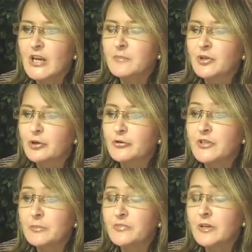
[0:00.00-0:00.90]
James
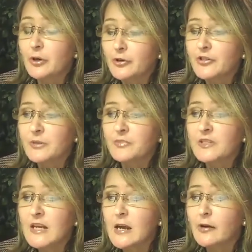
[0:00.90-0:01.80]
Hurst
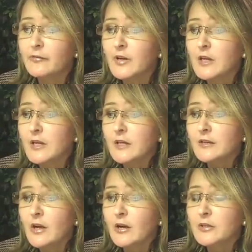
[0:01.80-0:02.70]
himself
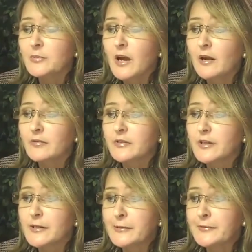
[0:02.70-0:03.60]
talks about
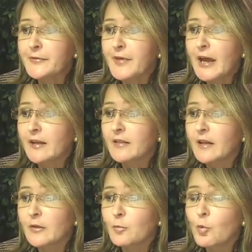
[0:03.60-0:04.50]
the fact
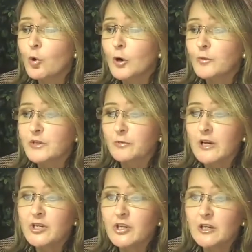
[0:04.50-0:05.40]
that the war was
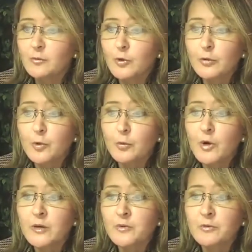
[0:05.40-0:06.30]
raging. World War
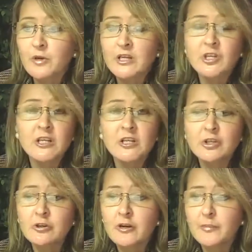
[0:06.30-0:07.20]
I was raging in
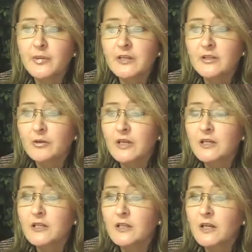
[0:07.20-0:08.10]
Europe, and so
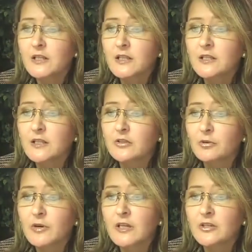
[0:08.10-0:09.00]
he discusses this
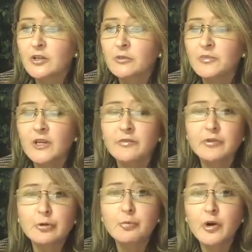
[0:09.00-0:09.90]
story in terms
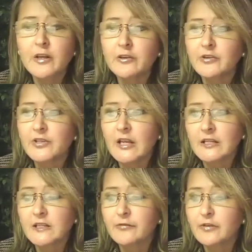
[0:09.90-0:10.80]
of two brothers,
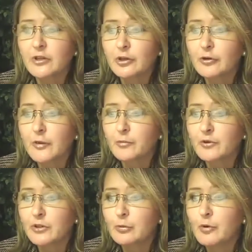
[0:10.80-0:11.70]
as if Europe
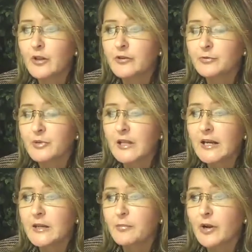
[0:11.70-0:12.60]
were two brothers,
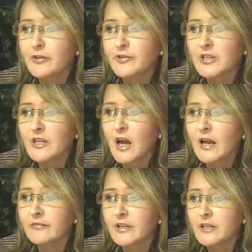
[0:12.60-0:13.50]
related brothers in
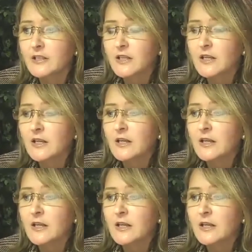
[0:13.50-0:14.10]
conflict.